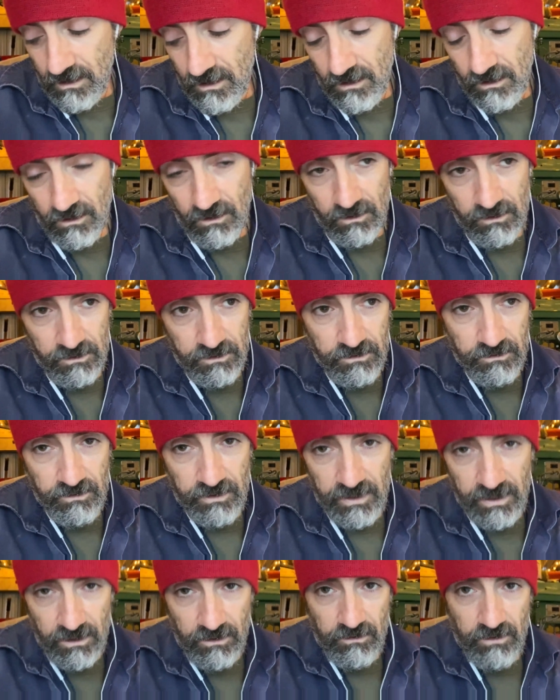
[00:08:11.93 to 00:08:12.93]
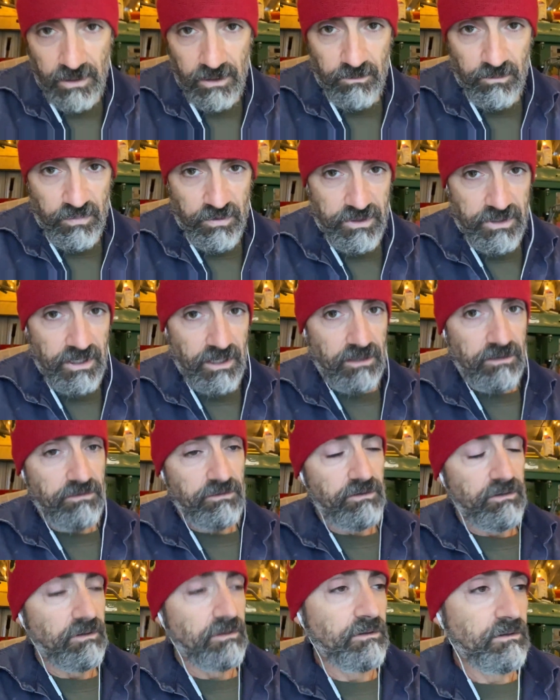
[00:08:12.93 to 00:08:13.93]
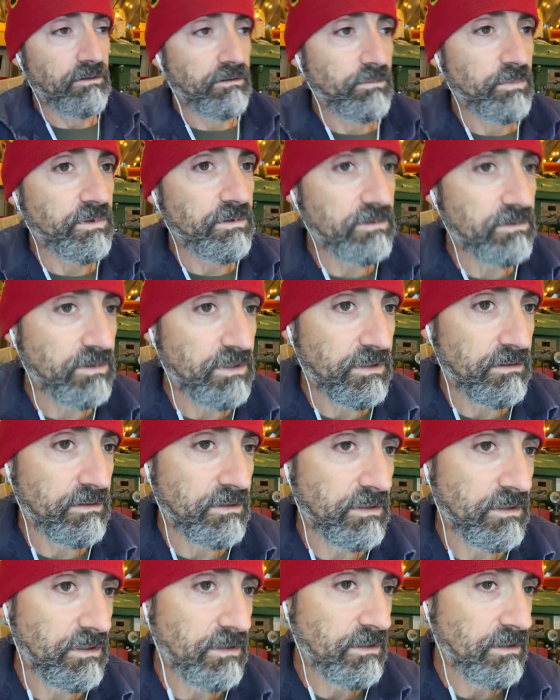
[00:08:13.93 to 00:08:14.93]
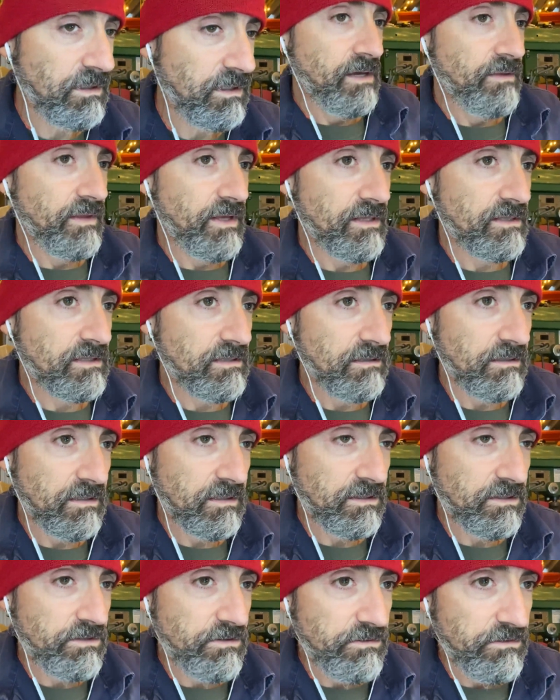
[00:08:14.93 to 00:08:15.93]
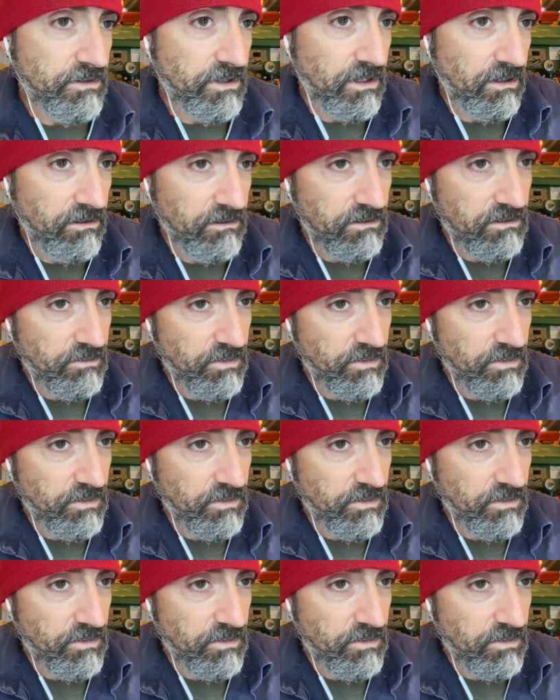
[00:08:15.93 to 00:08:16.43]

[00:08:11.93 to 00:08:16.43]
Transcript: I've got to do the in-ground protectorant on them as well. And that's like 2 coats,